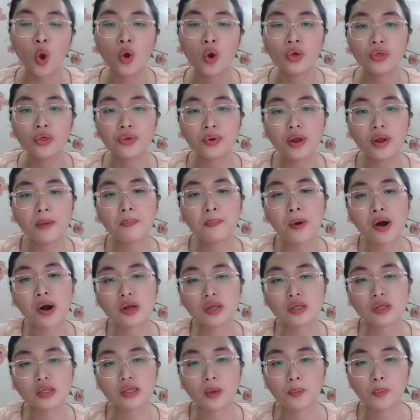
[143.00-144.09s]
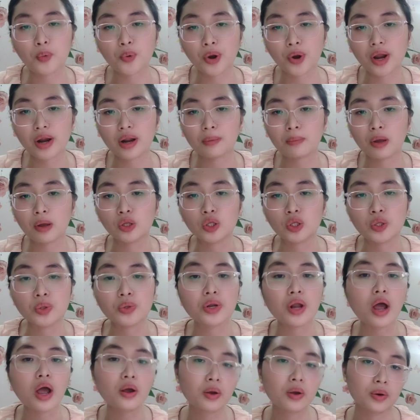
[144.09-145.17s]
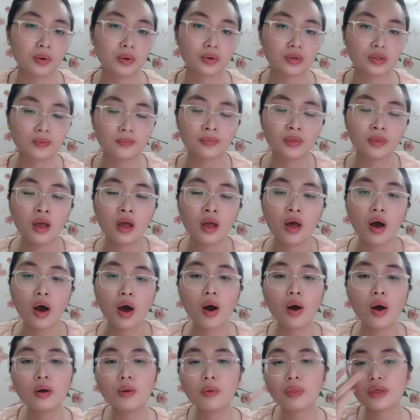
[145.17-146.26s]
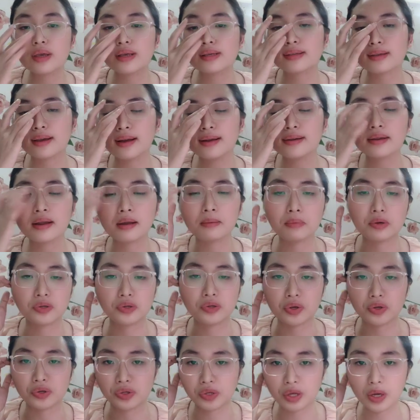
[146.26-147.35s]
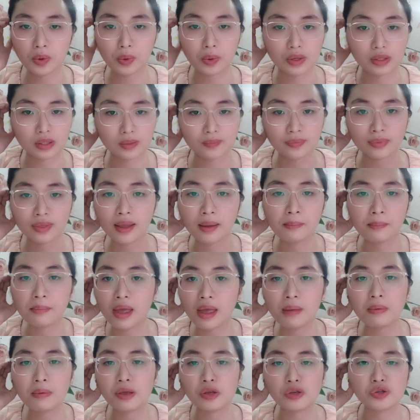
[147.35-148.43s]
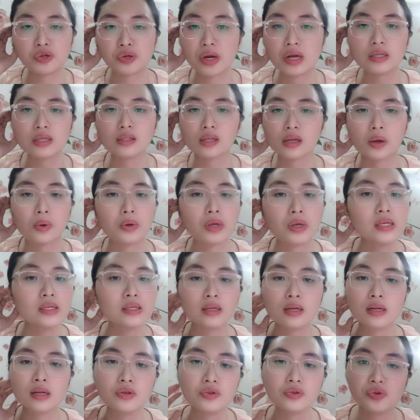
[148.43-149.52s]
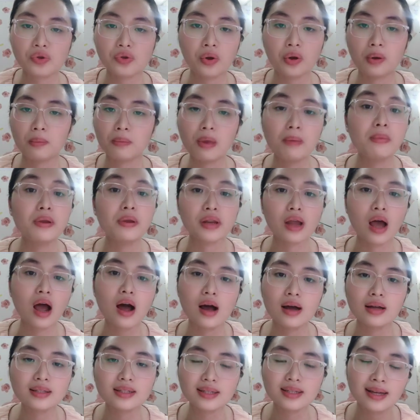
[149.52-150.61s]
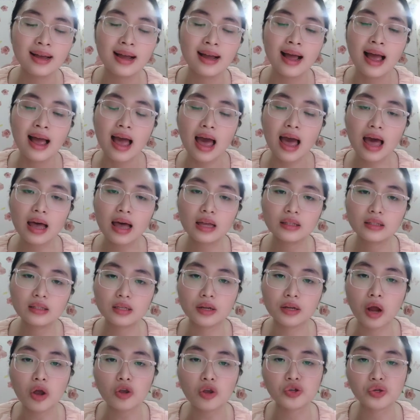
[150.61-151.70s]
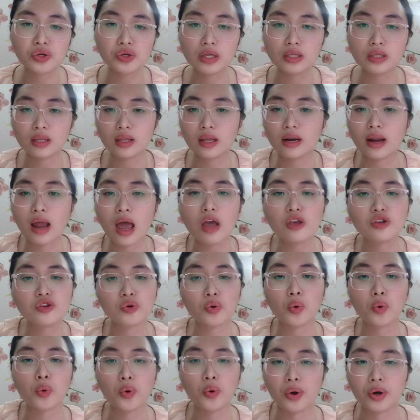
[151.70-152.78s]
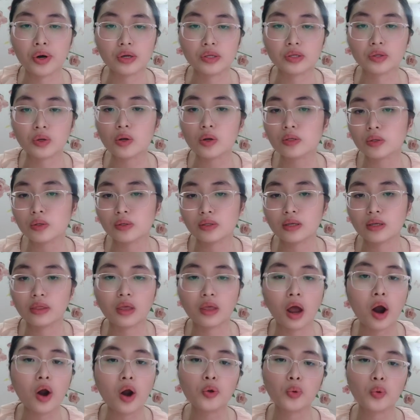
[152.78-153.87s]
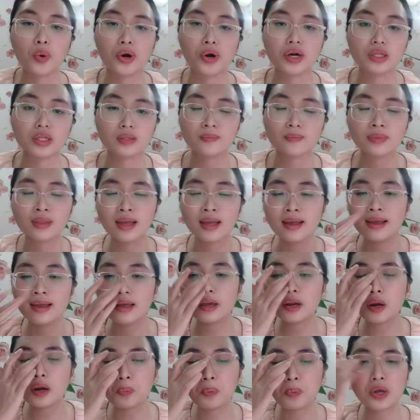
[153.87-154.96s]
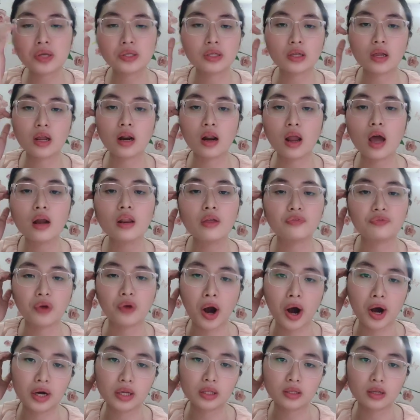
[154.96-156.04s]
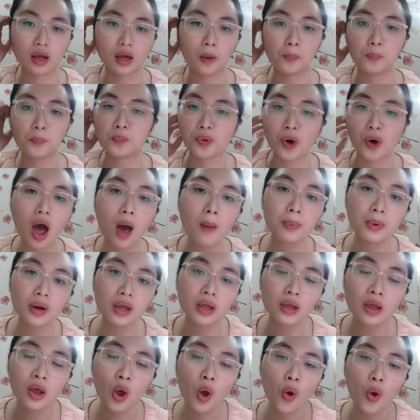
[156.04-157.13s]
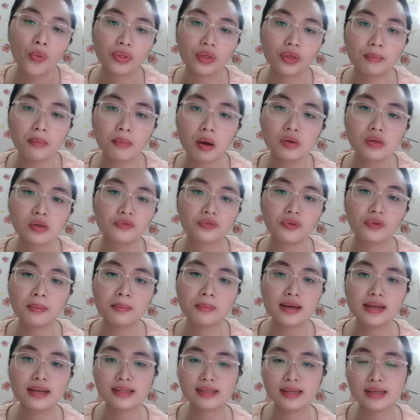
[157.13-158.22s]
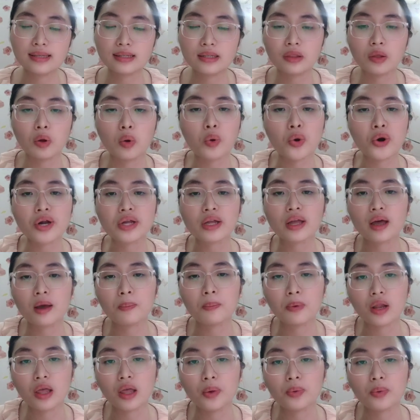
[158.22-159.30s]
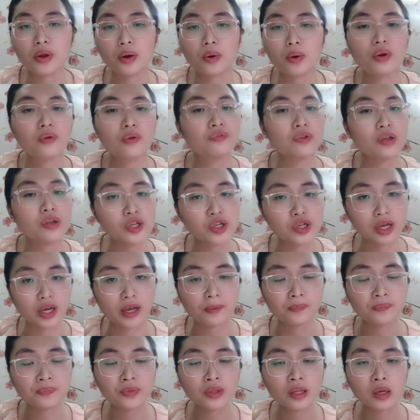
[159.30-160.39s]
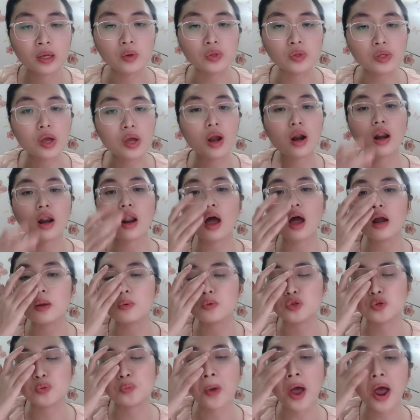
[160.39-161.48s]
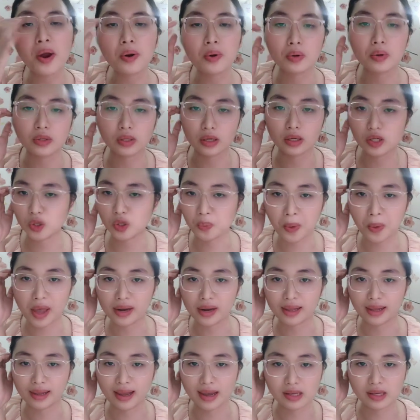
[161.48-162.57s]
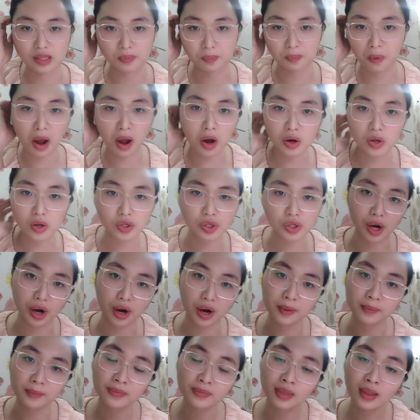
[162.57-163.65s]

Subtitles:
3 parts separated by 2 knuckles. All of these are numbers in the sequence. Maybe it's just a coincidence or maybe not. And not just in the natural world, it's also in the art world. It appears in a lot of art. Probably the most famous is in the work of Leonardo da Vinci. You see a lot of spirals in his painting, and spirals are